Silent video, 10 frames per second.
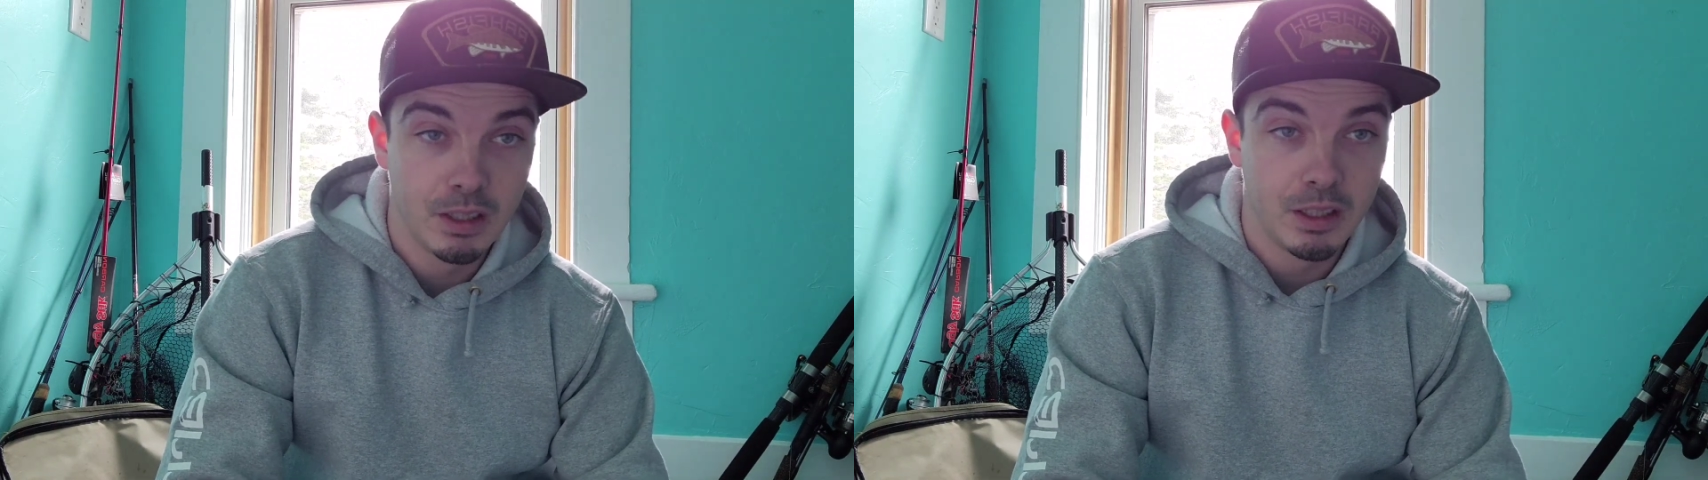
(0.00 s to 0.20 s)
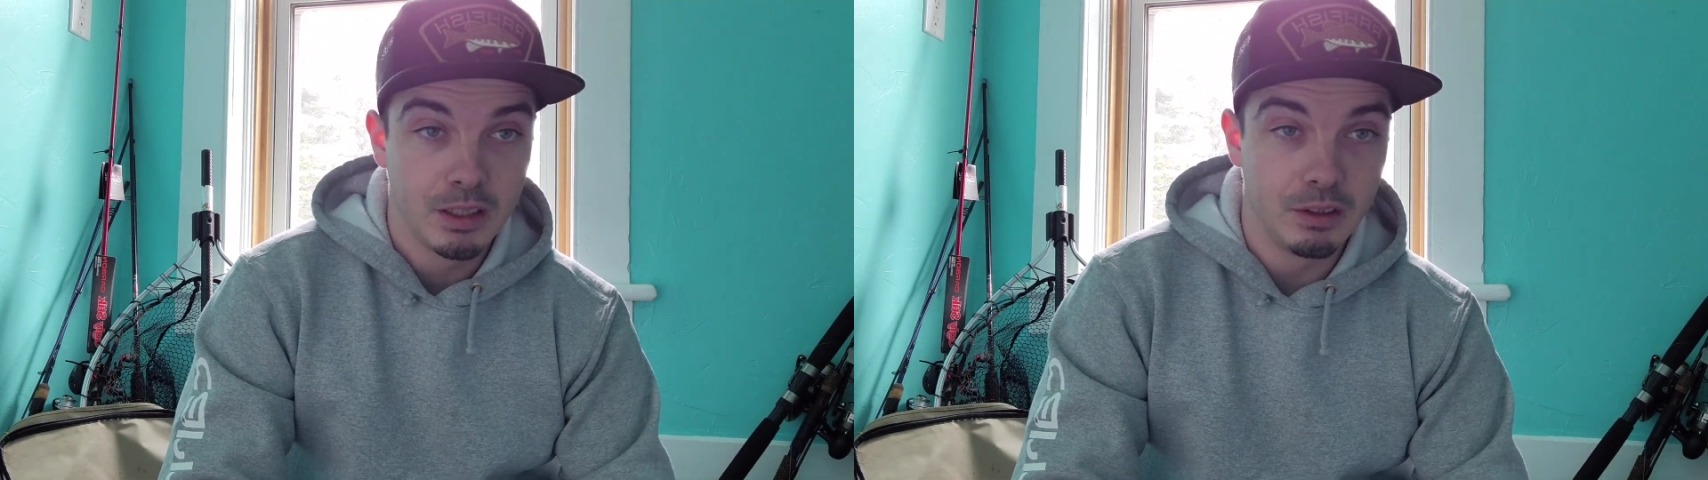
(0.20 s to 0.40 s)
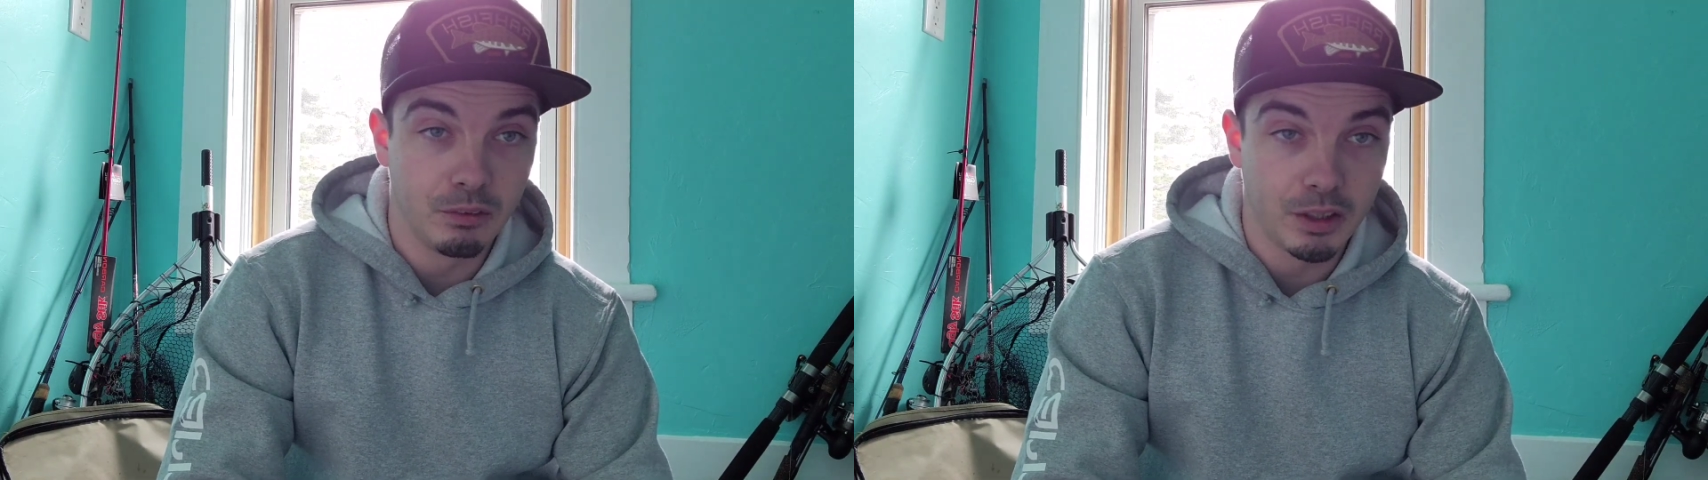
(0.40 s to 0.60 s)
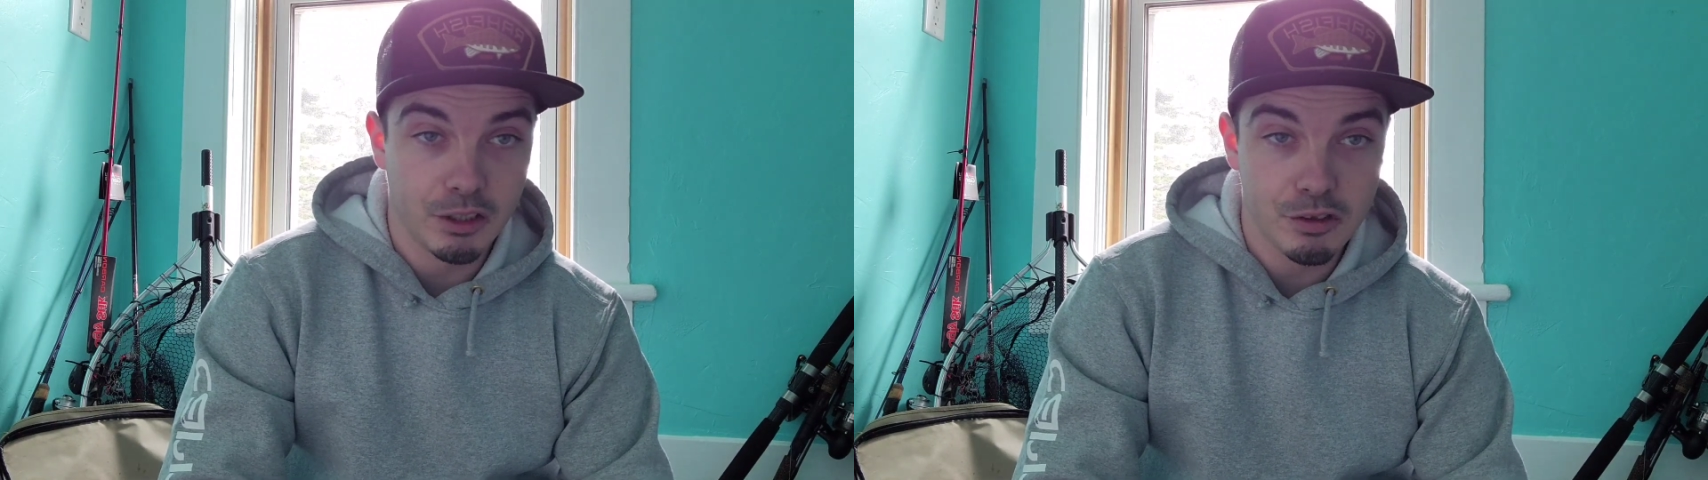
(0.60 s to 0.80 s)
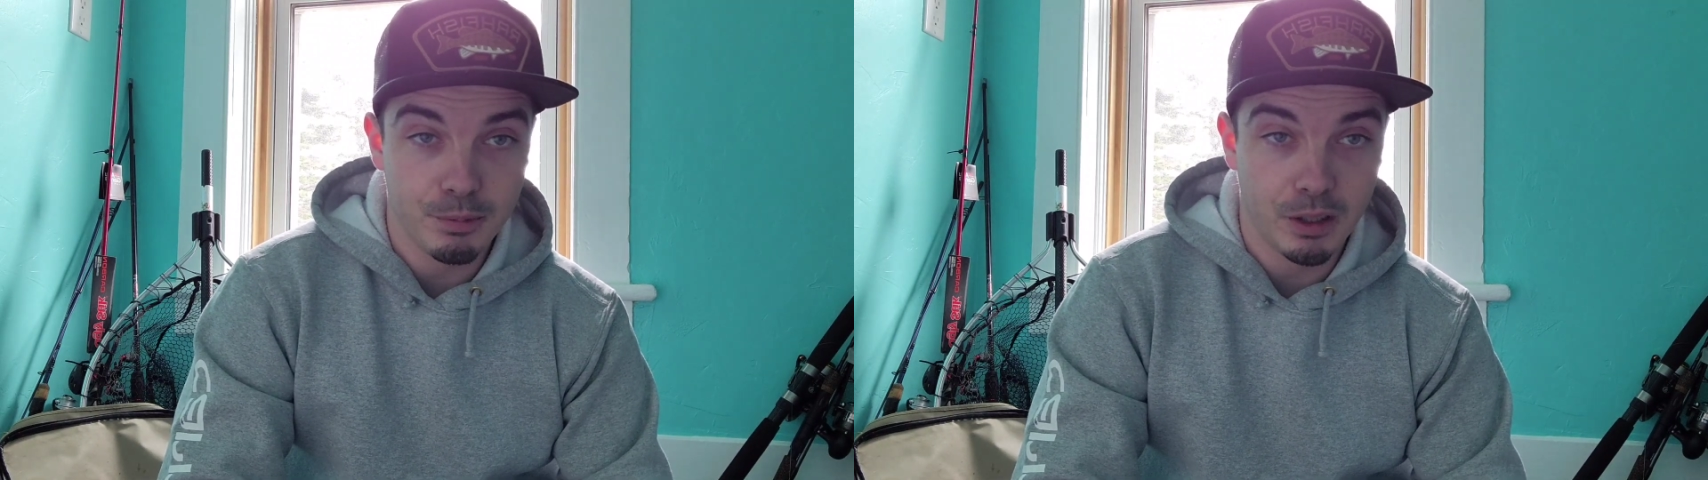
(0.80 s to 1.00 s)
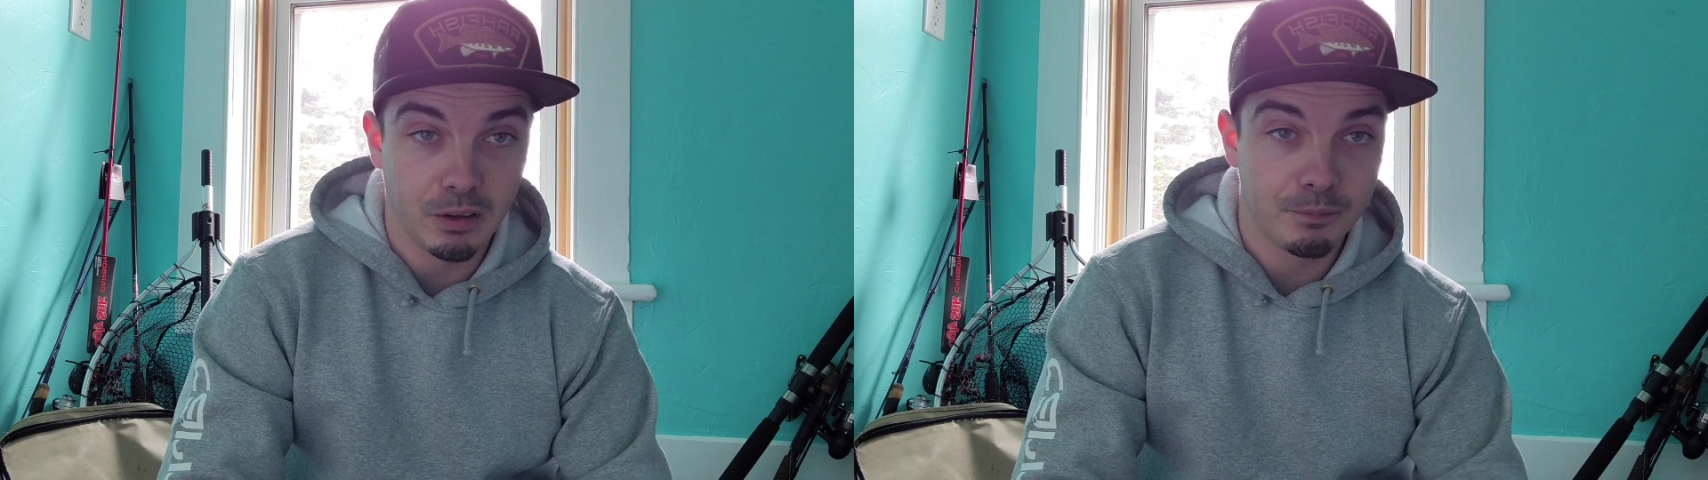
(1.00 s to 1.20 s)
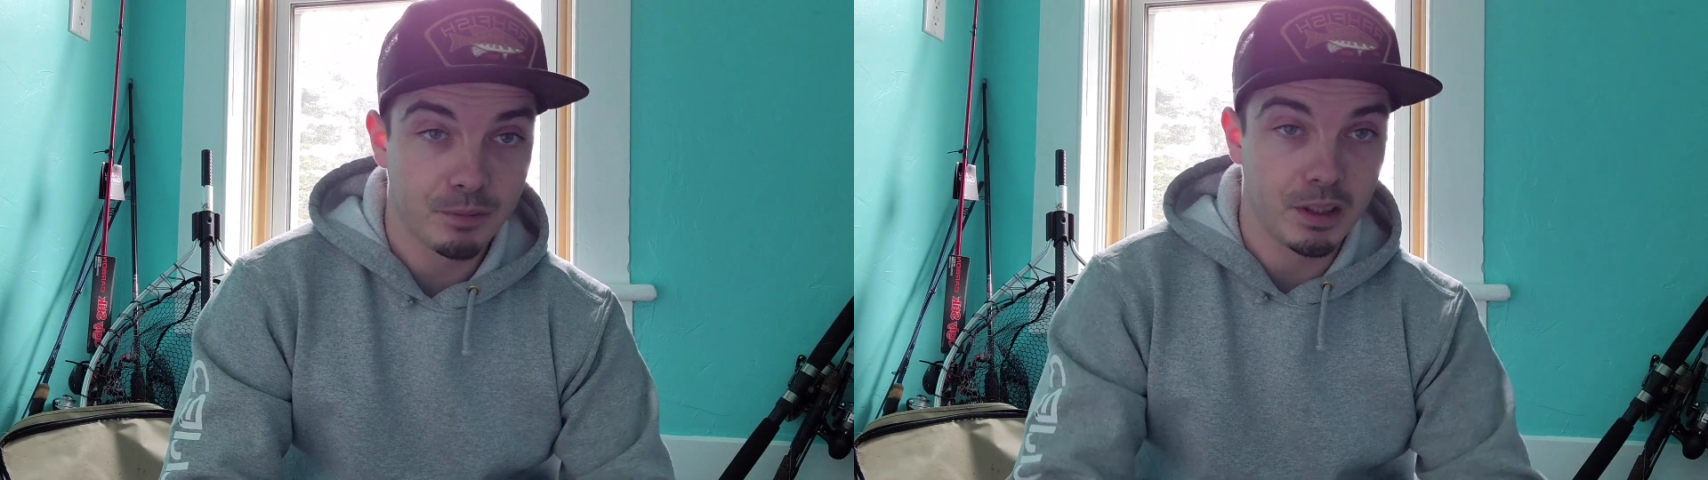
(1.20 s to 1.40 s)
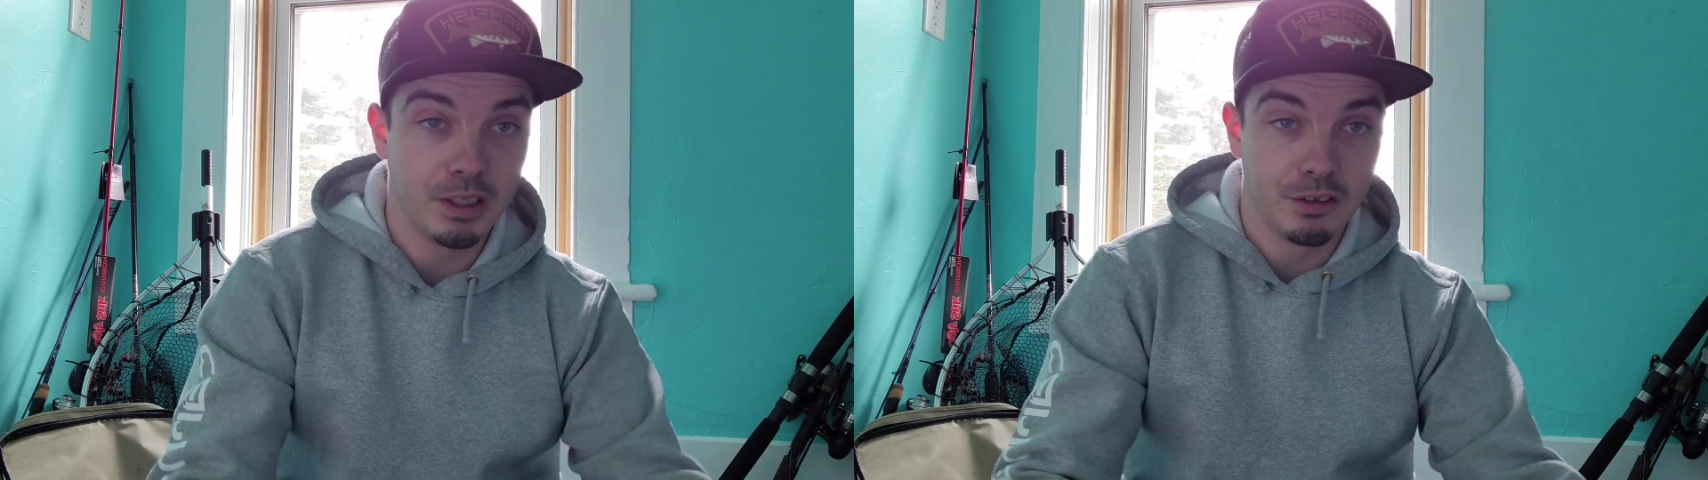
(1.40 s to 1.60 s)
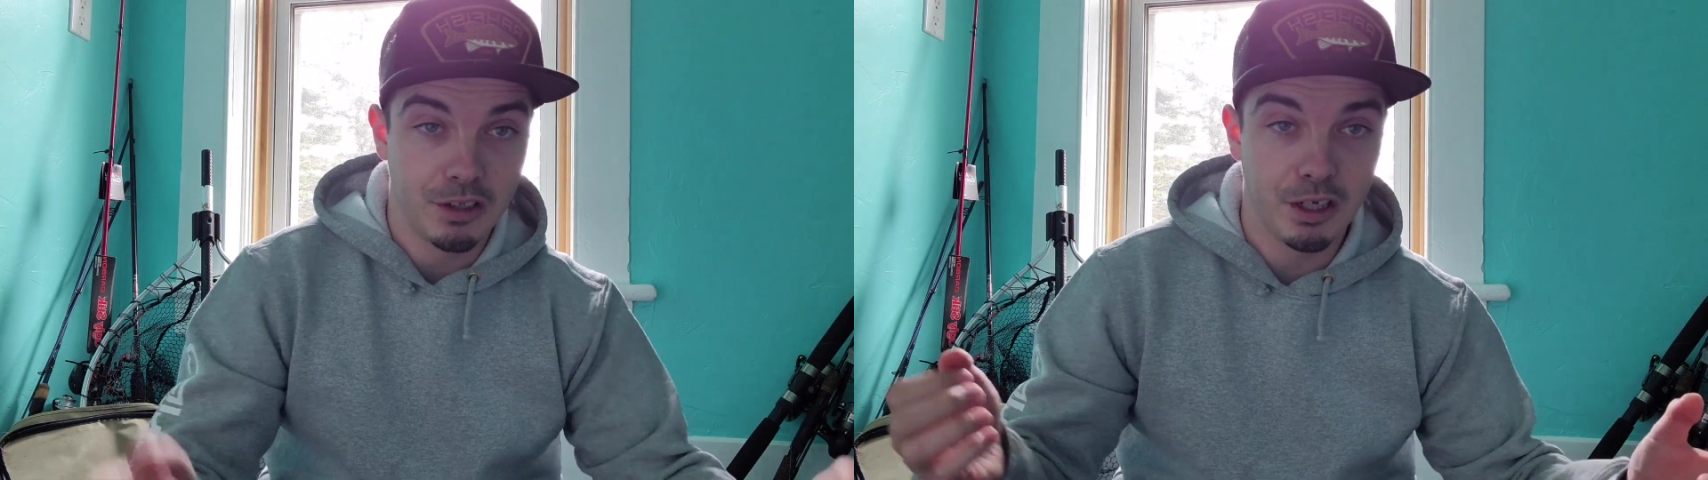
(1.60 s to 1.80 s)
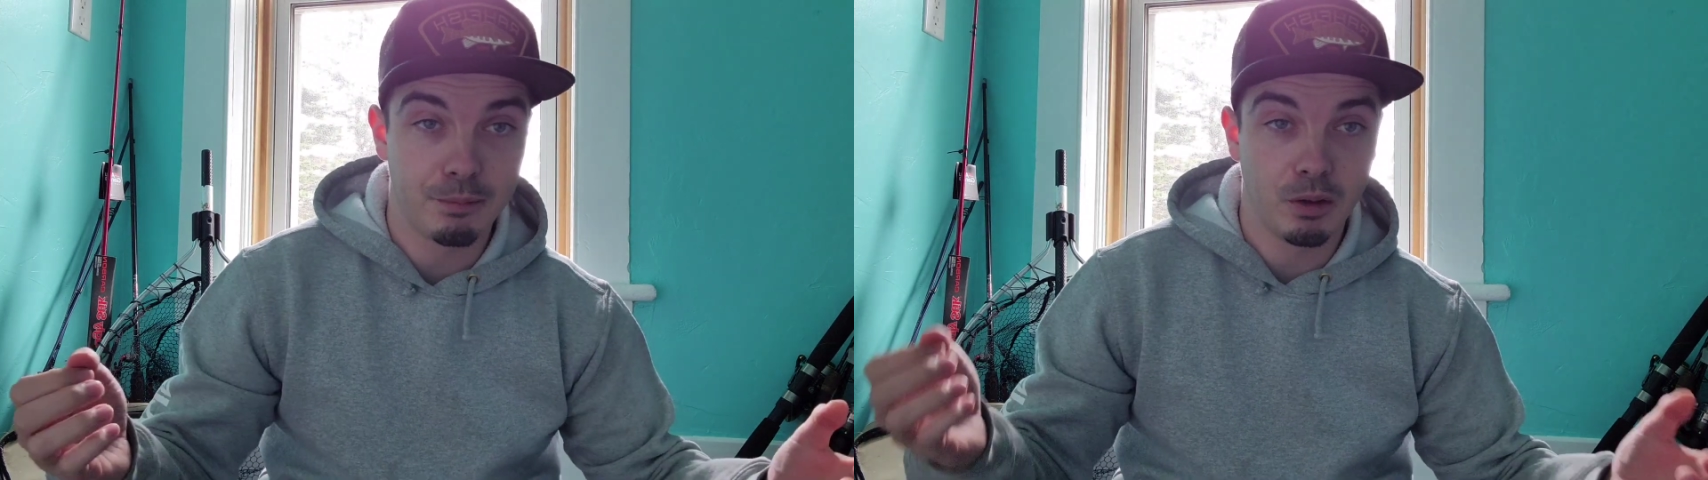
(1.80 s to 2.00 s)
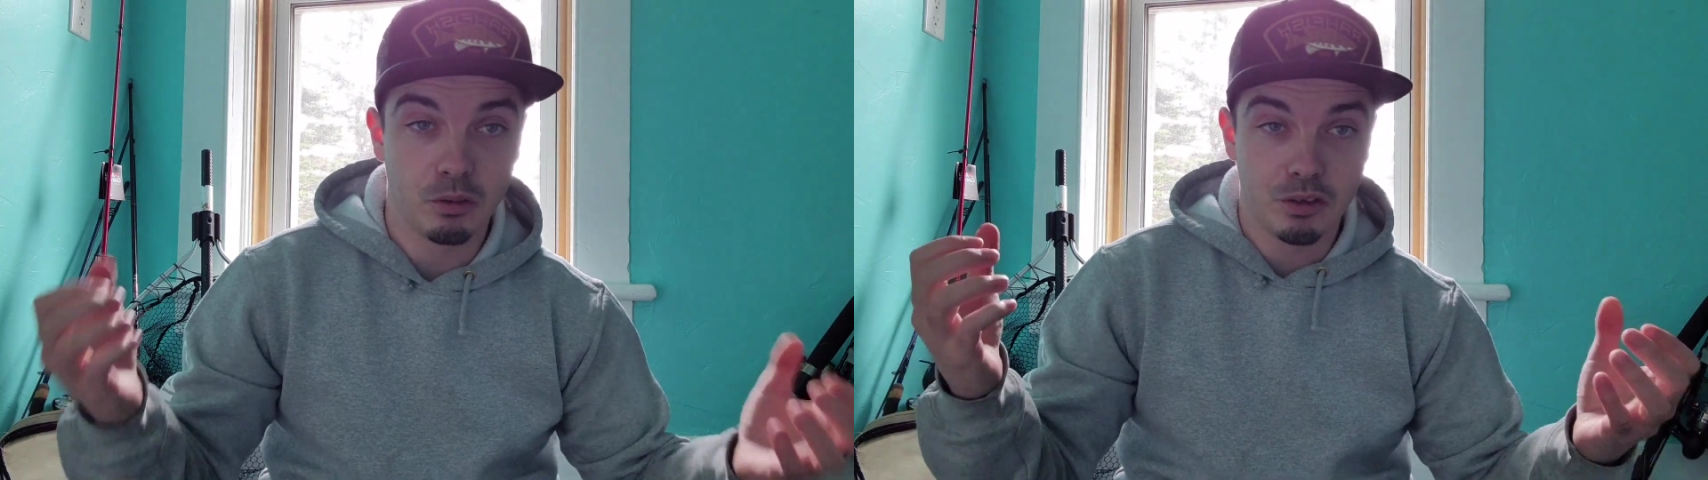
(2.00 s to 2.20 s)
you know, catch some air, and then take them out,